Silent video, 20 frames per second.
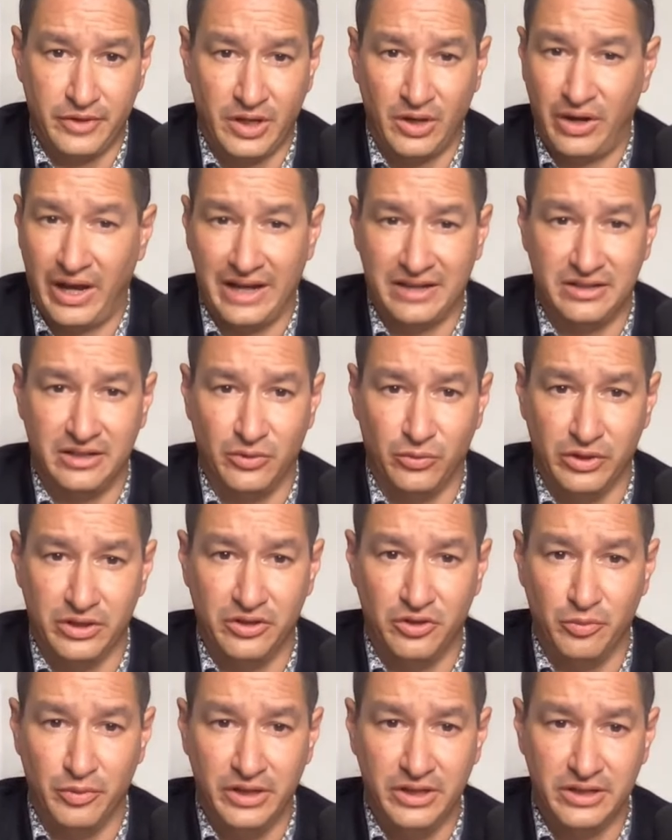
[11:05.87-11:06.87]
acting with
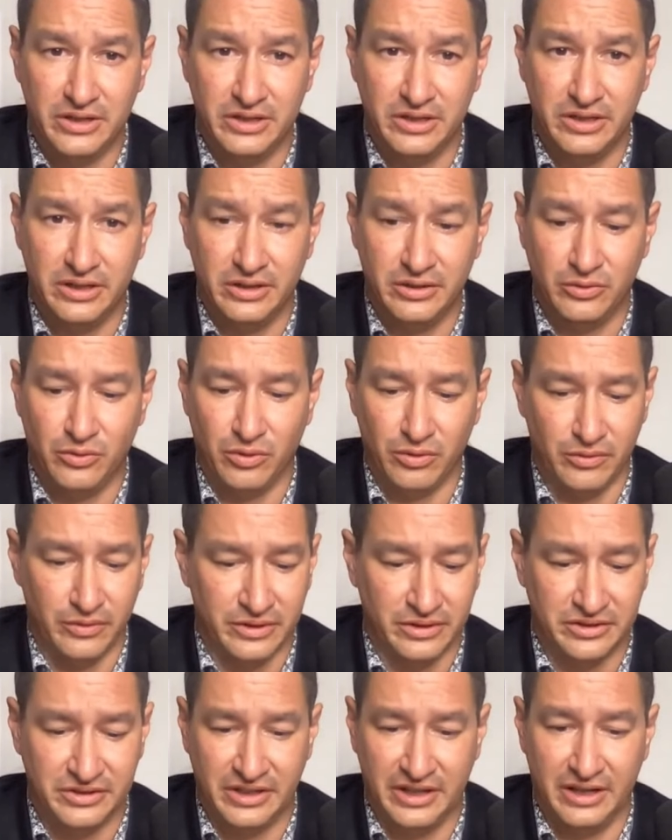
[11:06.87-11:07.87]
humility, where we're
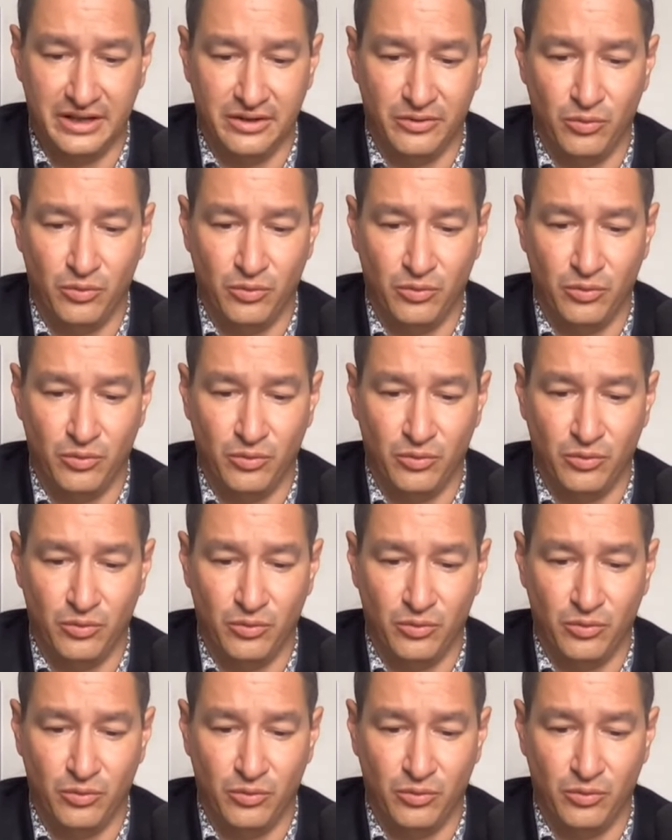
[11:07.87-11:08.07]
saying